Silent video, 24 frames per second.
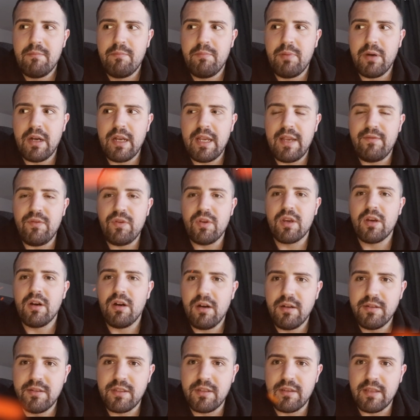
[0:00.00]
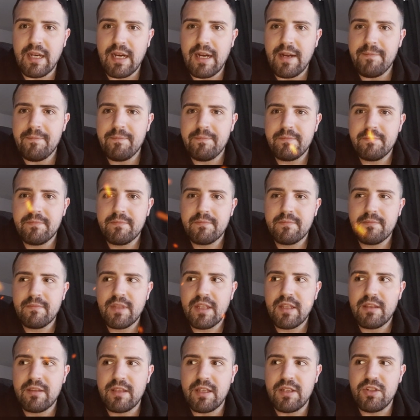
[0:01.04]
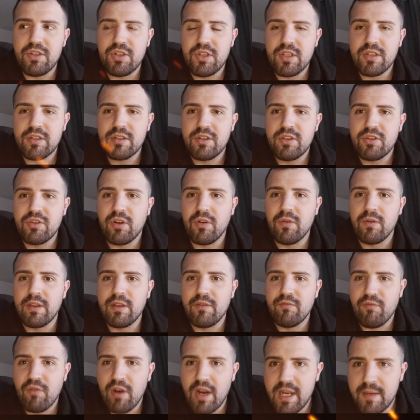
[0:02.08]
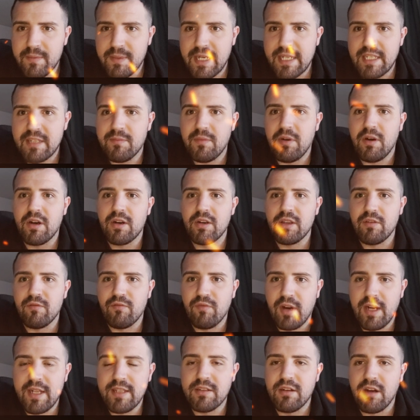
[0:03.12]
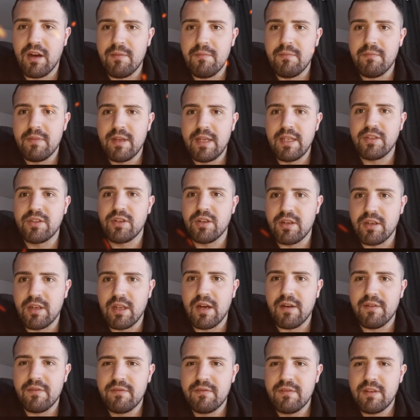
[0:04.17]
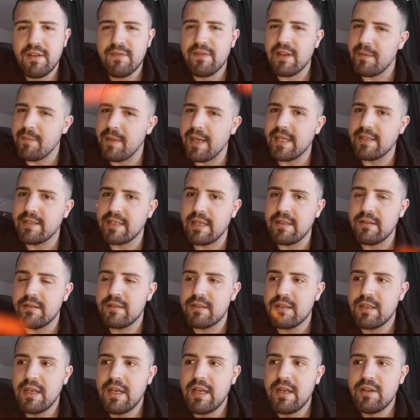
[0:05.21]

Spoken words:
But if you can't do that, then just controlling the right objective marker at the right time is good enough, if that makes sense.